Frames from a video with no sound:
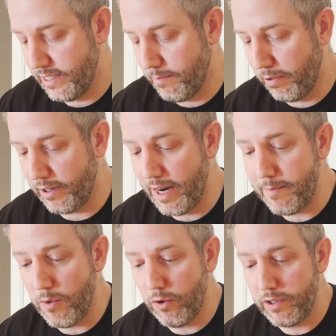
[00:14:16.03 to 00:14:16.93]
the
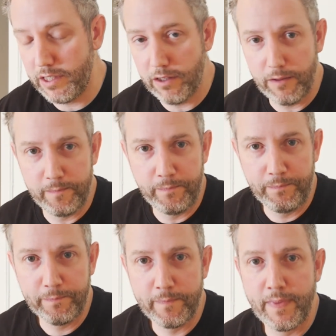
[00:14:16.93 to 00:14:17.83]
Primordial.
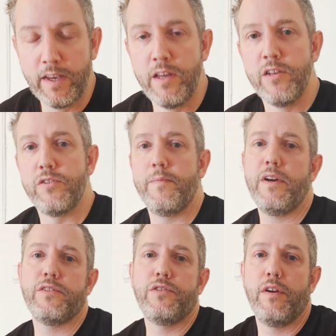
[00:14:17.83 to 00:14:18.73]
So I'm
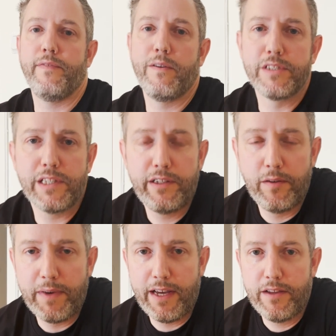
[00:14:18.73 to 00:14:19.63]
not sure if I was clear
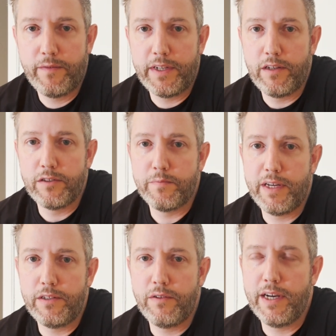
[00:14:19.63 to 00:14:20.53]
in my other videos,
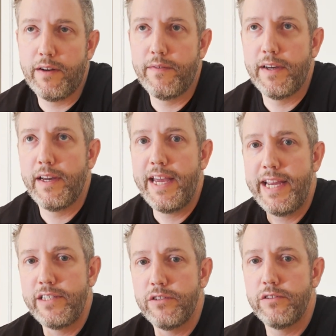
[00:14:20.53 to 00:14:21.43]
but you have
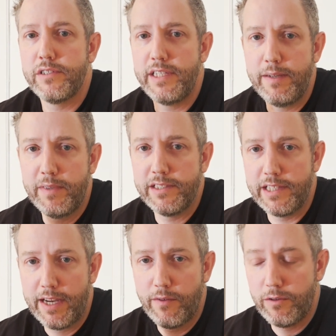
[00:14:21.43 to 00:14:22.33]
angels, demons,
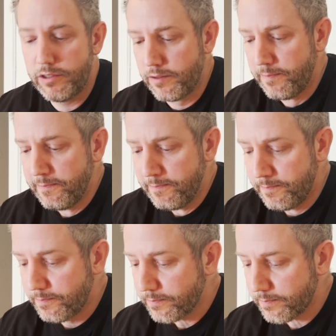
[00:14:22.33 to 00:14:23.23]
devils.
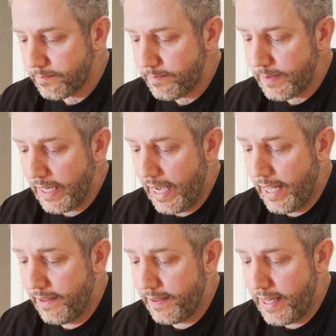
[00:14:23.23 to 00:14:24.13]

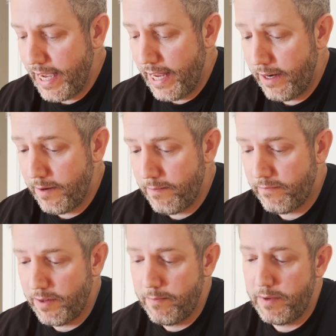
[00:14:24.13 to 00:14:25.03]
And then
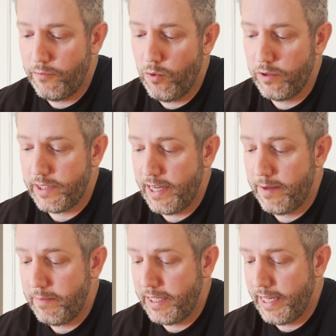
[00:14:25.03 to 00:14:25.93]
from before
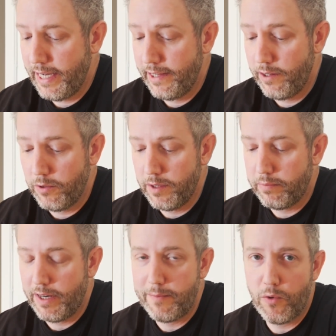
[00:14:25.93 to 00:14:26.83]
time began, there were the
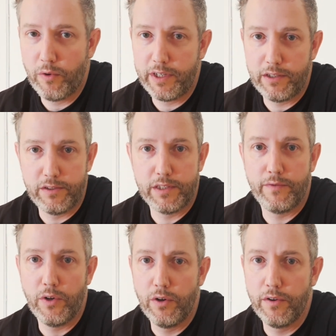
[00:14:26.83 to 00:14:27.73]
primordials
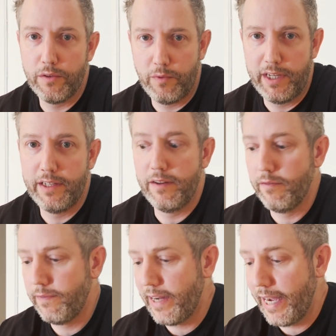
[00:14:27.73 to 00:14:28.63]
of earth, wind, and
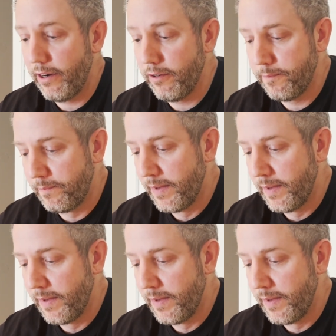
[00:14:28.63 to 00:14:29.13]
fire,